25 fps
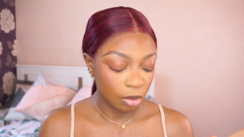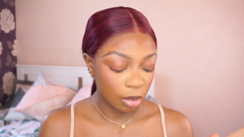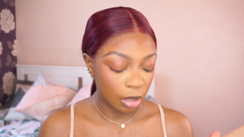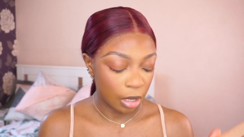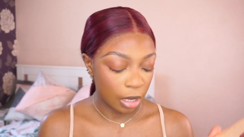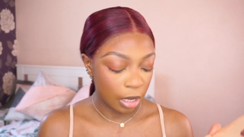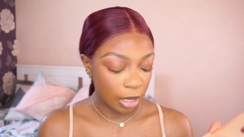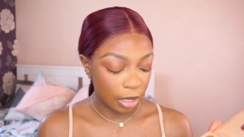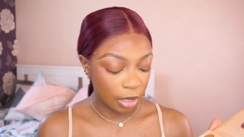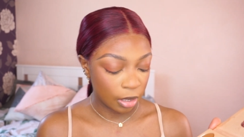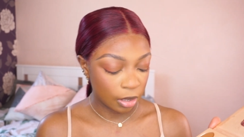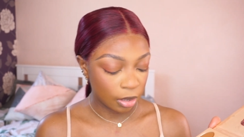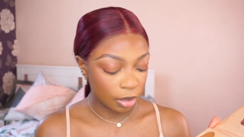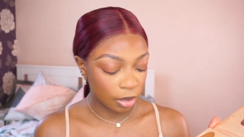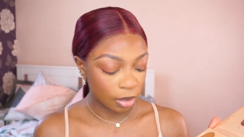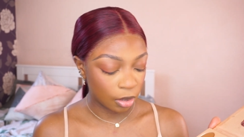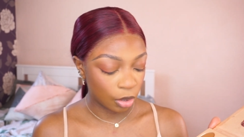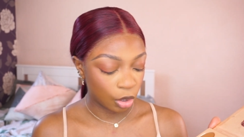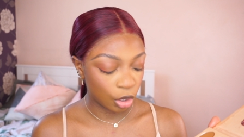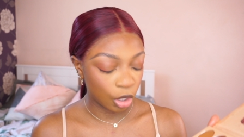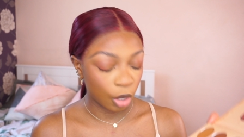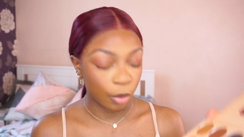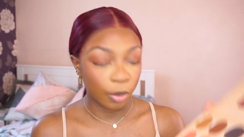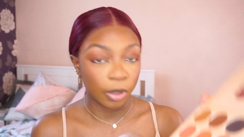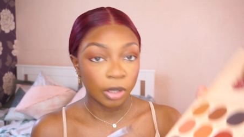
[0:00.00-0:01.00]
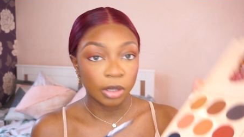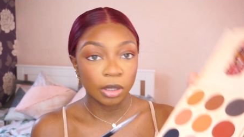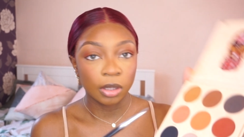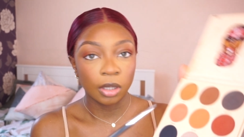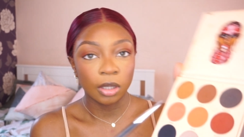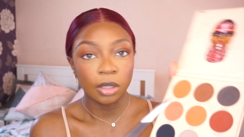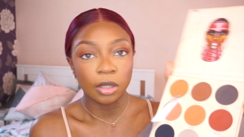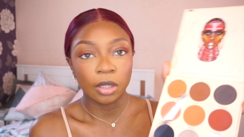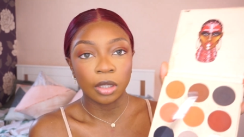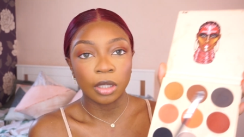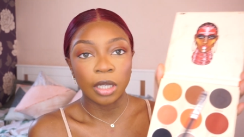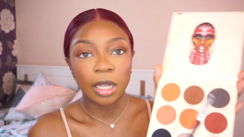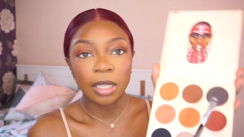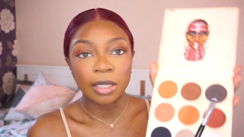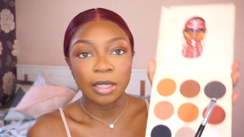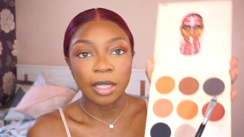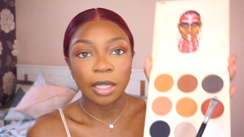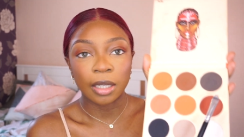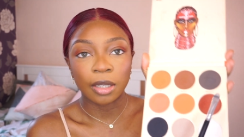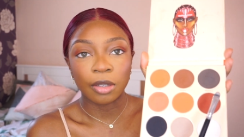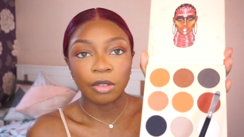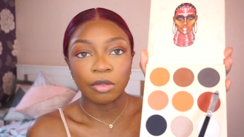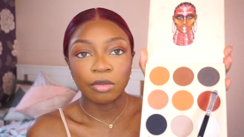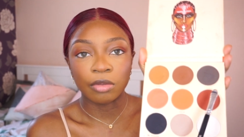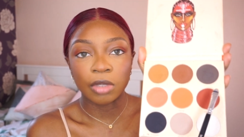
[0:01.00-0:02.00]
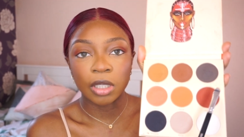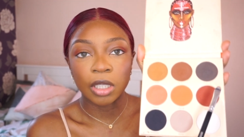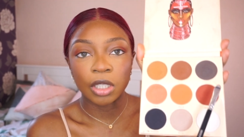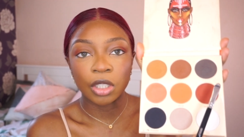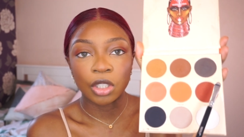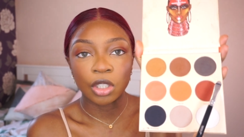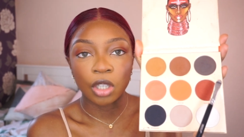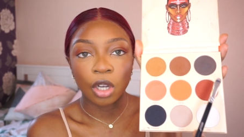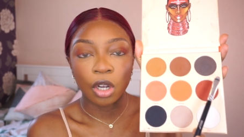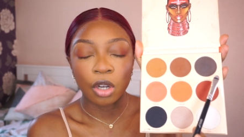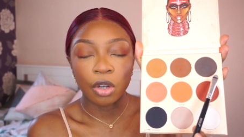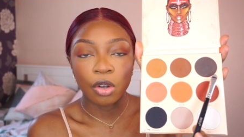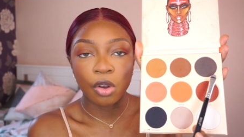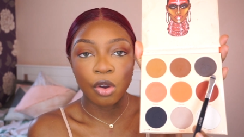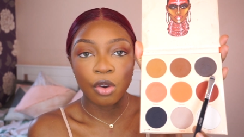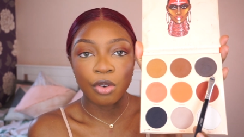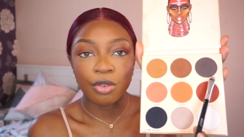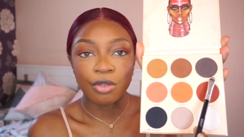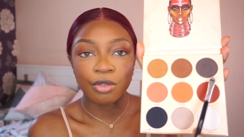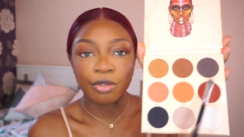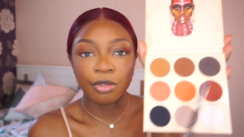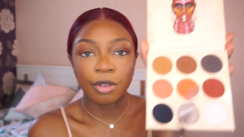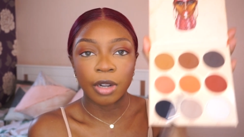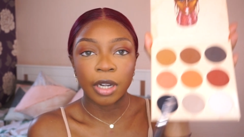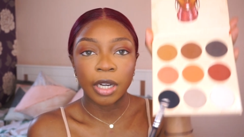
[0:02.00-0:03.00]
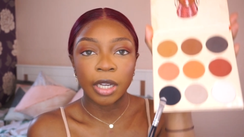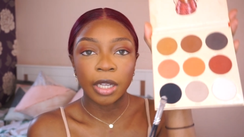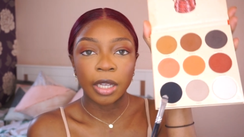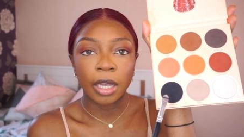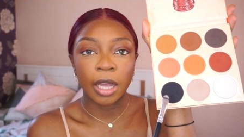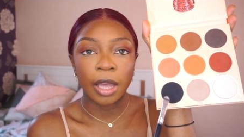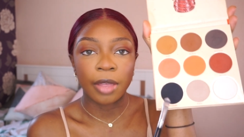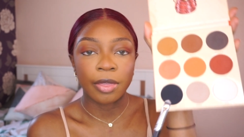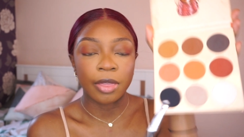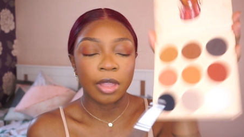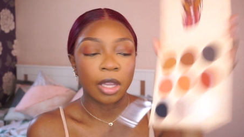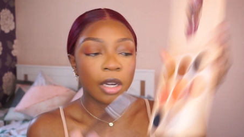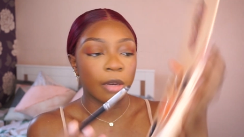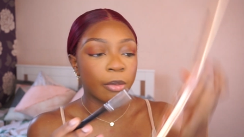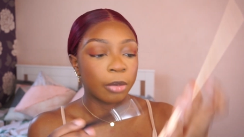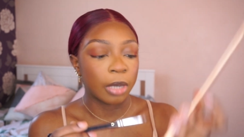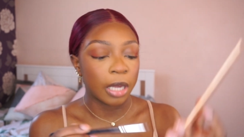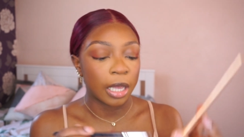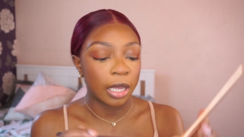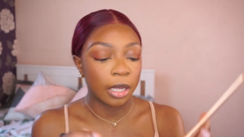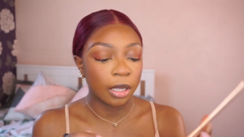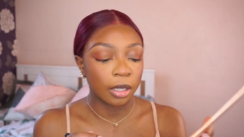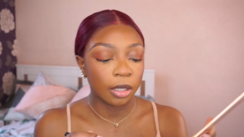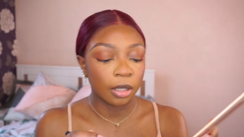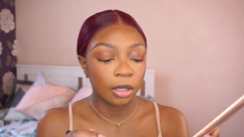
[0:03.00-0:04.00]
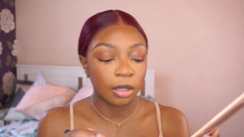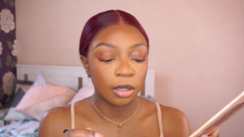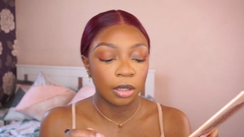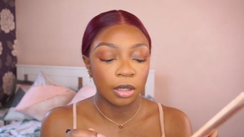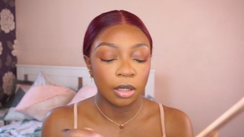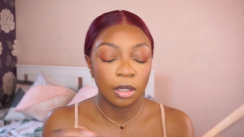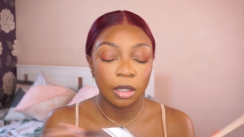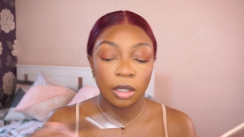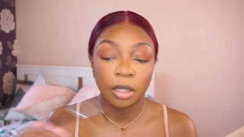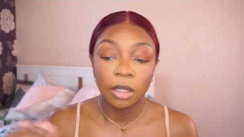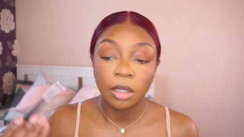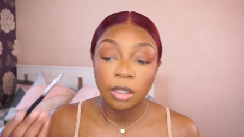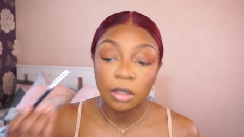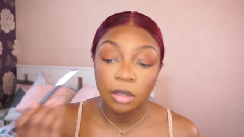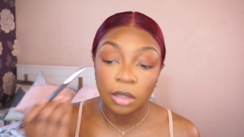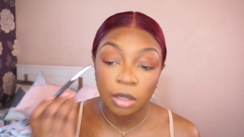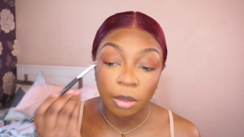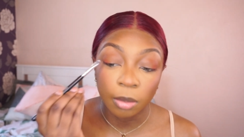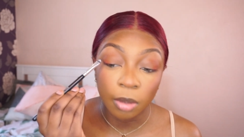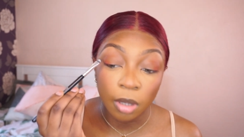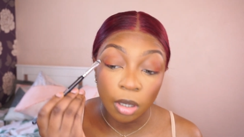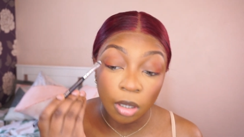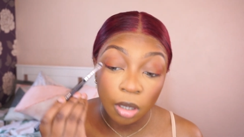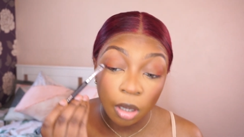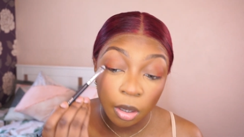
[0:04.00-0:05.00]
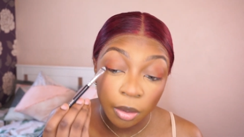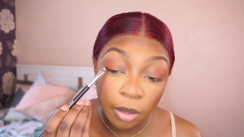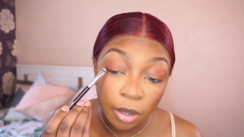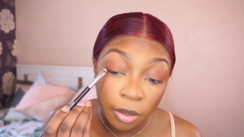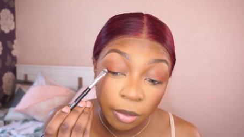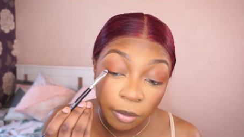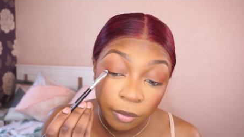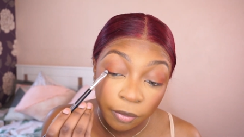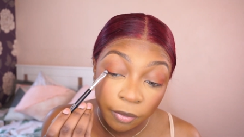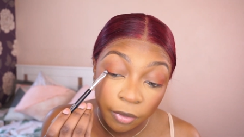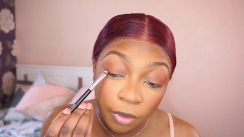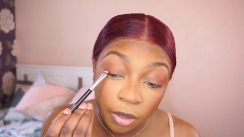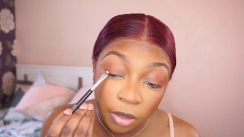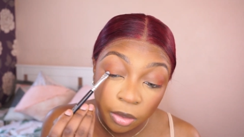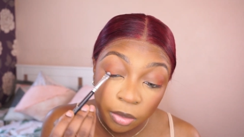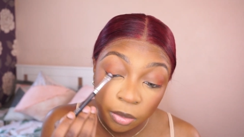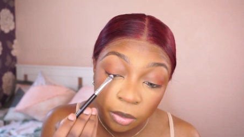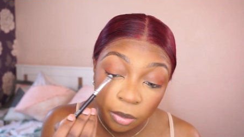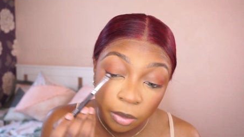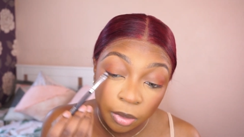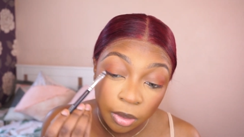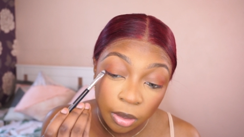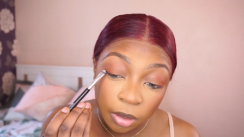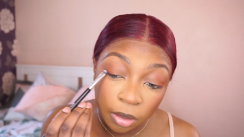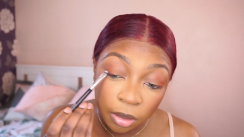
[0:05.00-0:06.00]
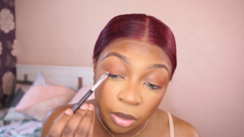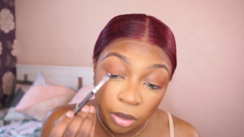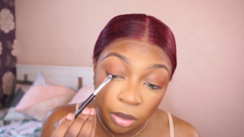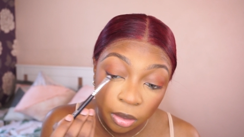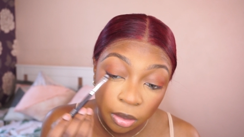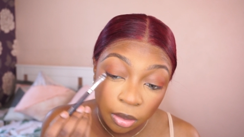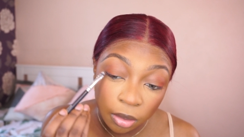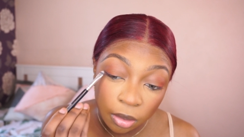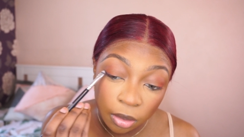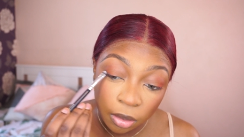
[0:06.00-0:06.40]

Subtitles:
and Shawata, so that's like a really charcoal grey and then a black. So I'm gonna go in first with